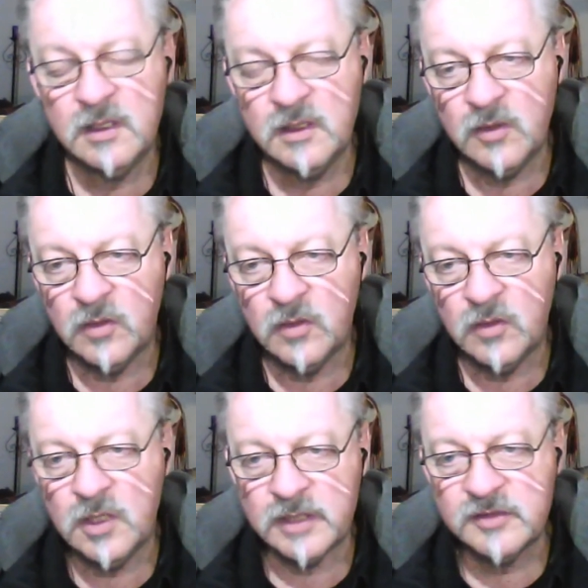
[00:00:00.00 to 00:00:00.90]
All
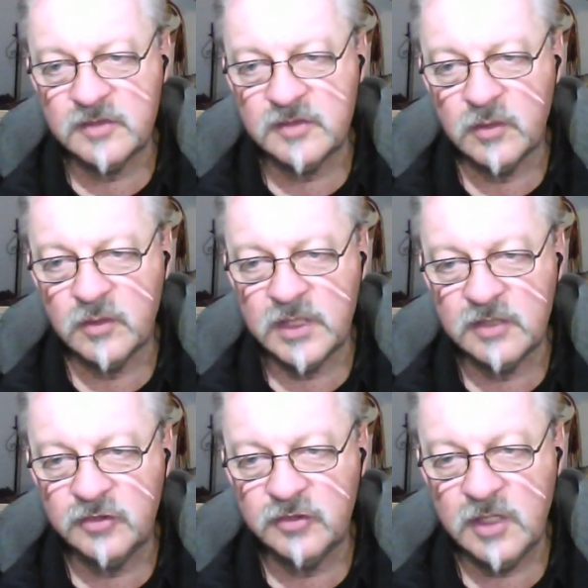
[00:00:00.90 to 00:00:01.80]
right, so we're going to
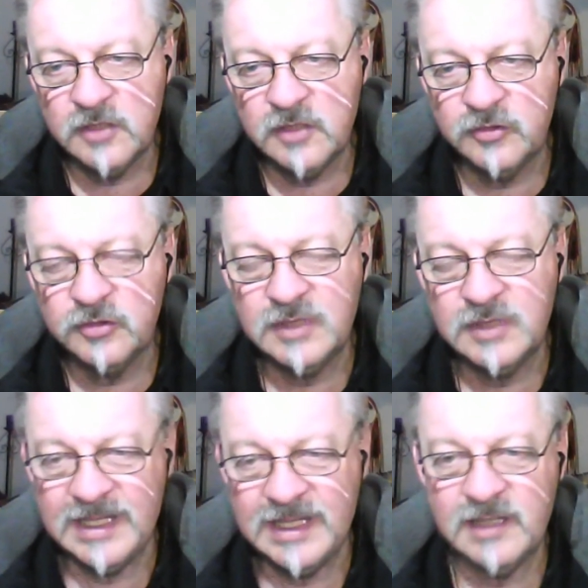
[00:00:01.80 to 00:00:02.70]
change
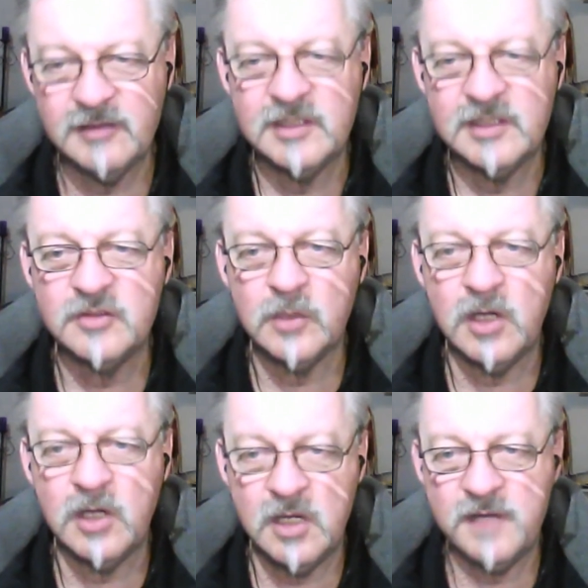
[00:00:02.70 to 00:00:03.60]
gear into a
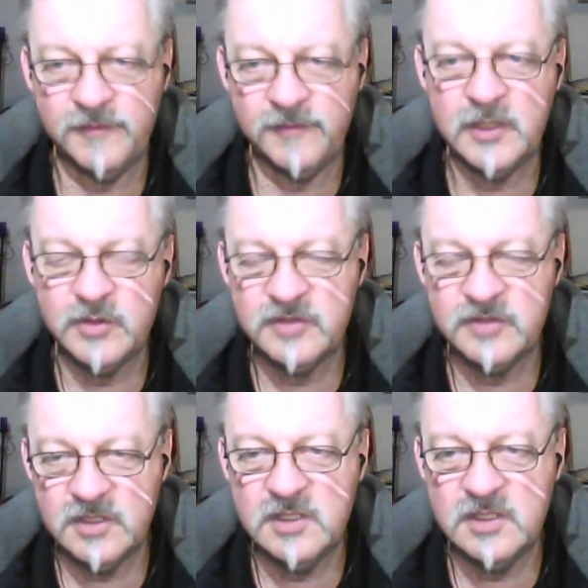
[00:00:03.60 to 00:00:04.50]
higher
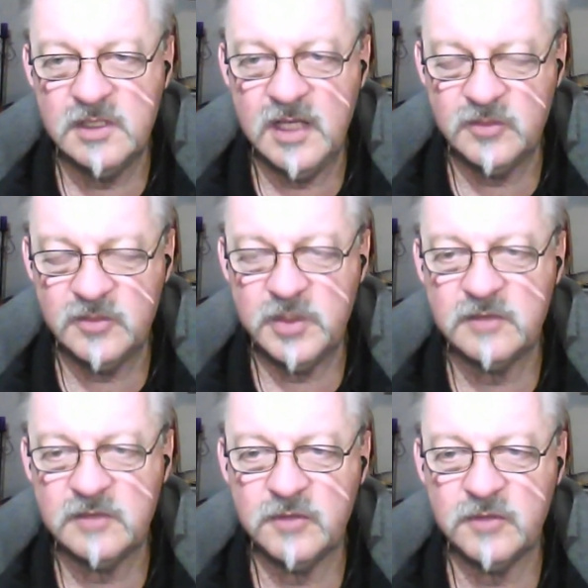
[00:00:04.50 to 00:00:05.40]
frequency aspect of
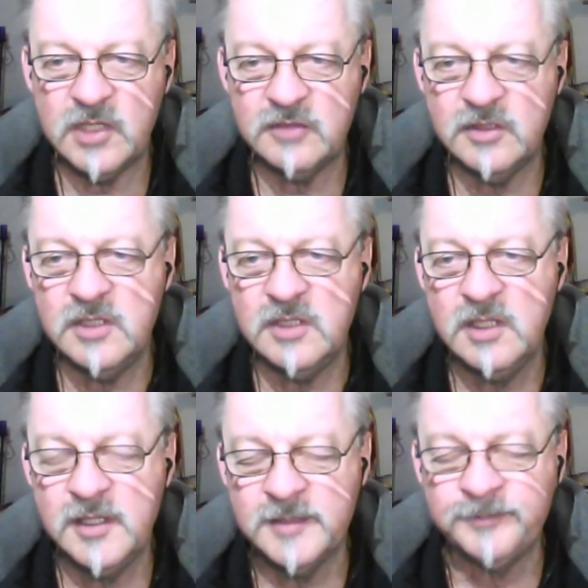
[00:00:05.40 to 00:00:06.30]
your energy.
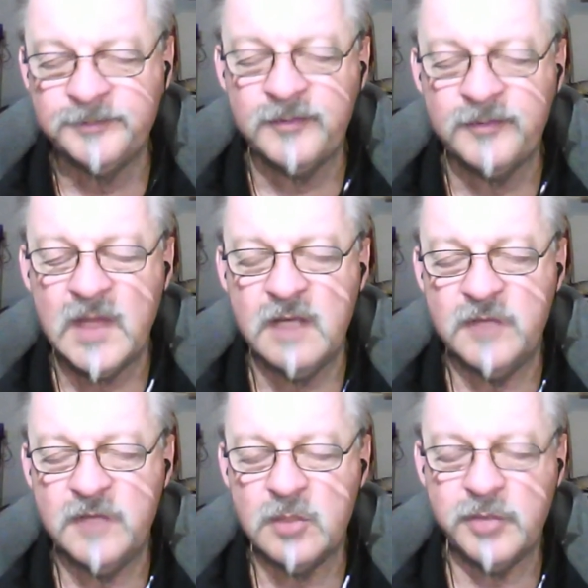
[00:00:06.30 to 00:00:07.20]
If you
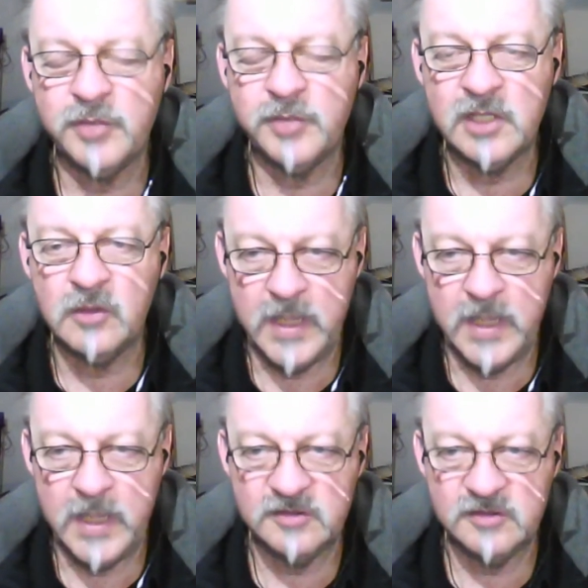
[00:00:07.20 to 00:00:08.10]
can bring your
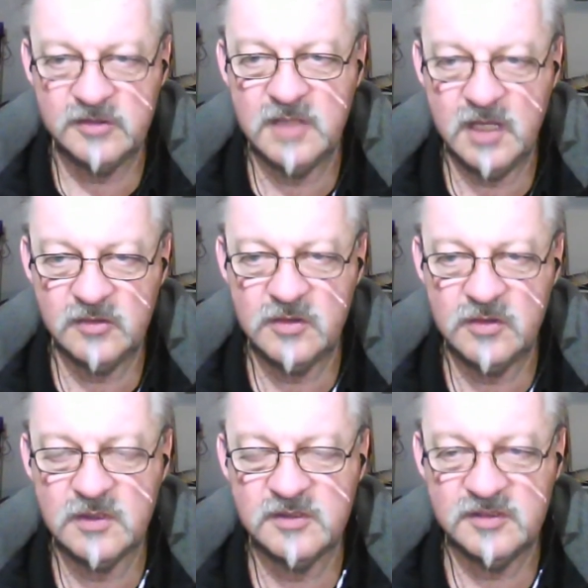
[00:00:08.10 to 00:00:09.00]
awareness now to
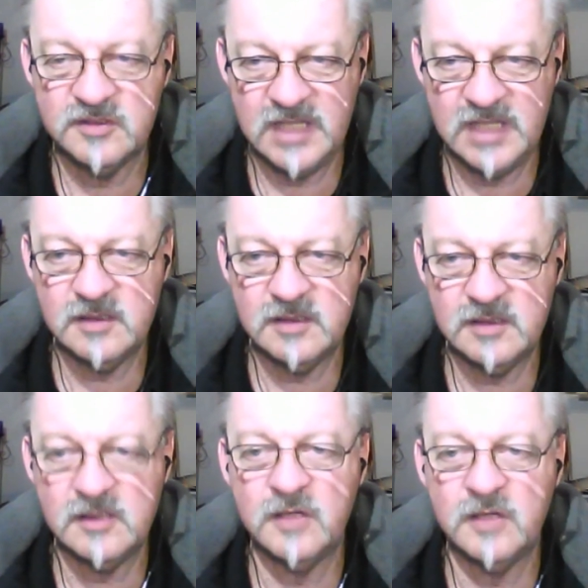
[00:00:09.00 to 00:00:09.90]
the center
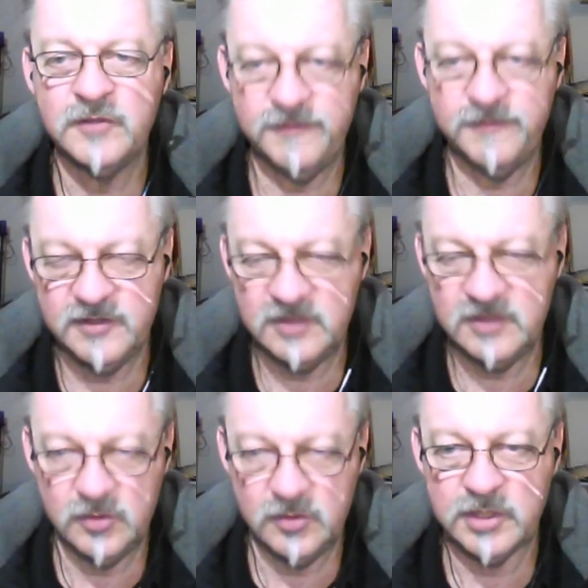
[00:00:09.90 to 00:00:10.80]
of your physical
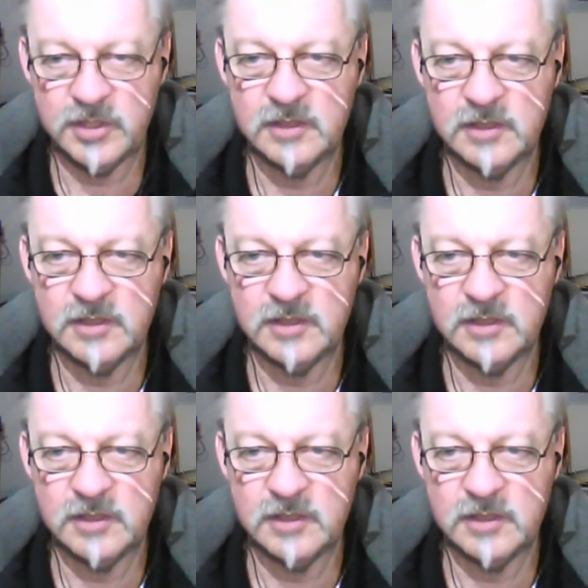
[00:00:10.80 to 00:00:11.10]
body.